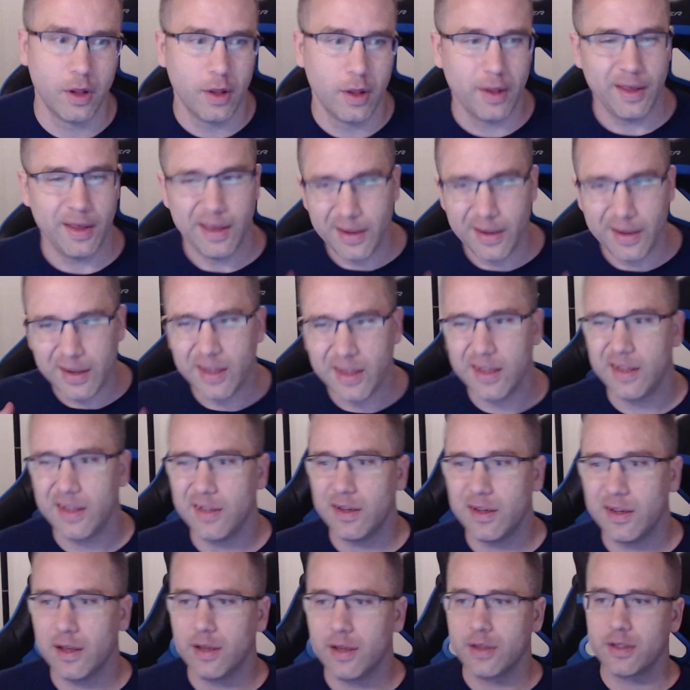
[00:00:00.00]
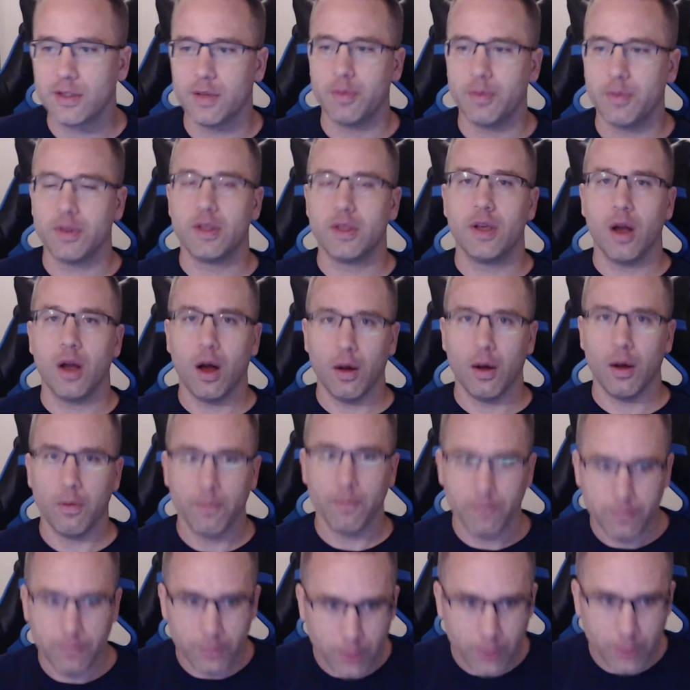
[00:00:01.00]
And in some of the
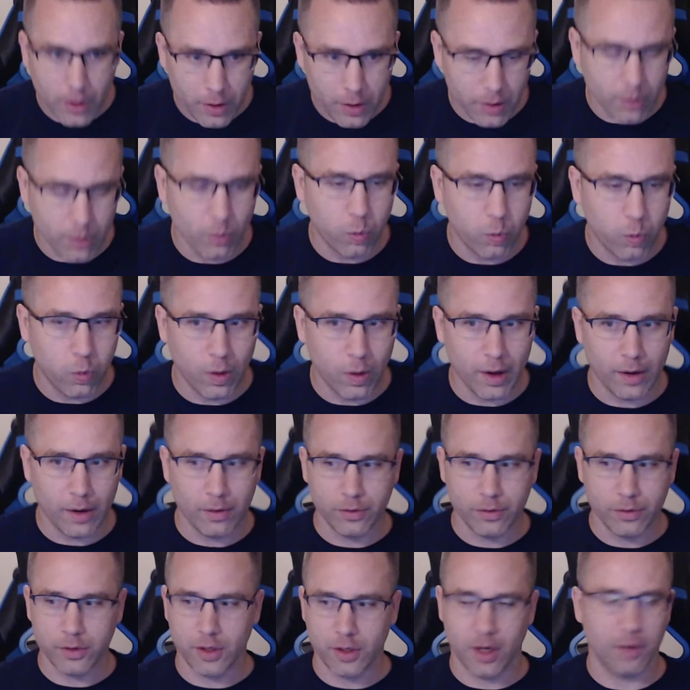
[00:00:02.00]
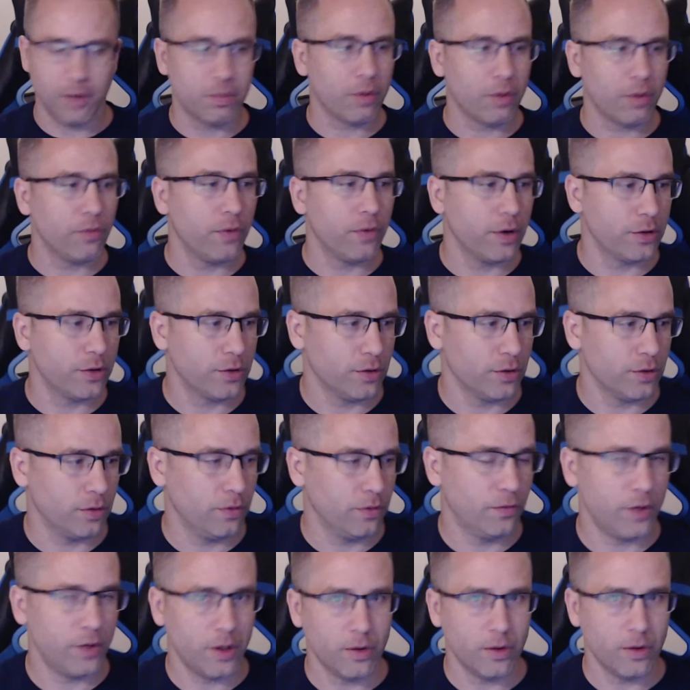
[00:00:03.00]
very well done professional
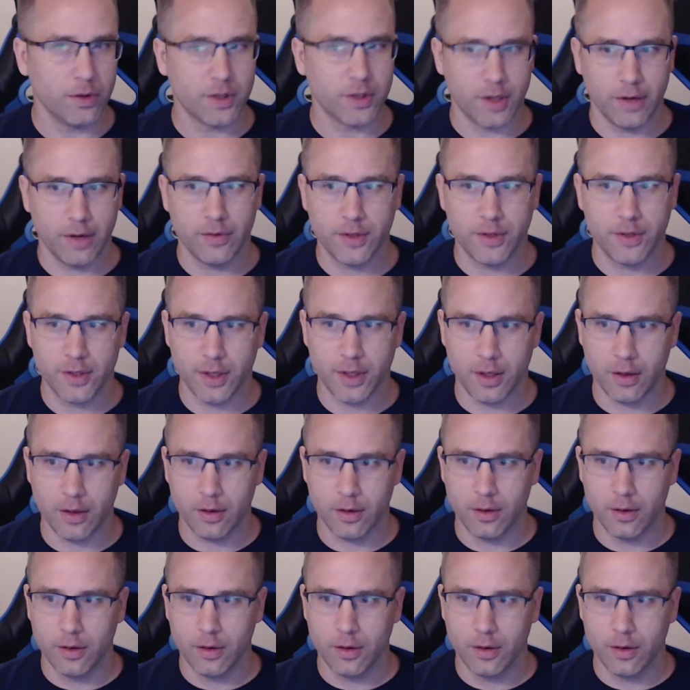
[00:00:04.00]
videos that I've seen,